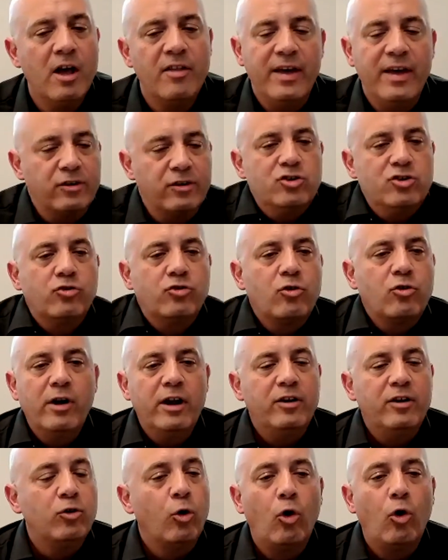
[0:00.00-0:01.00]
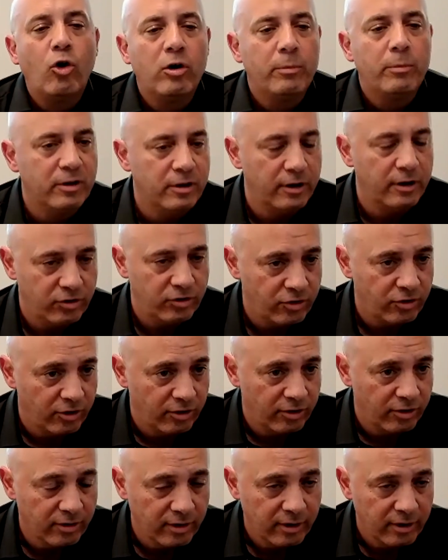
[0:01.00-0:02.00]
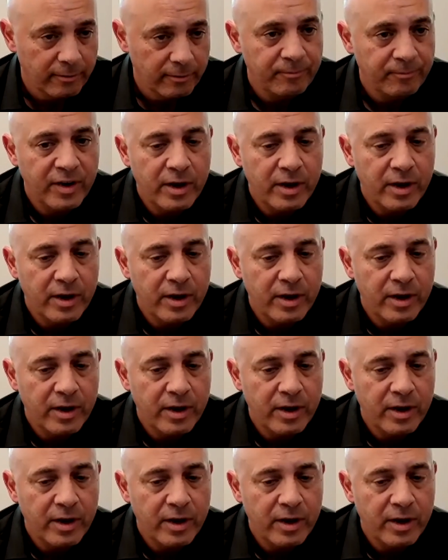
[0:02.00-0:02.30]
That just creates horrible uncertainty.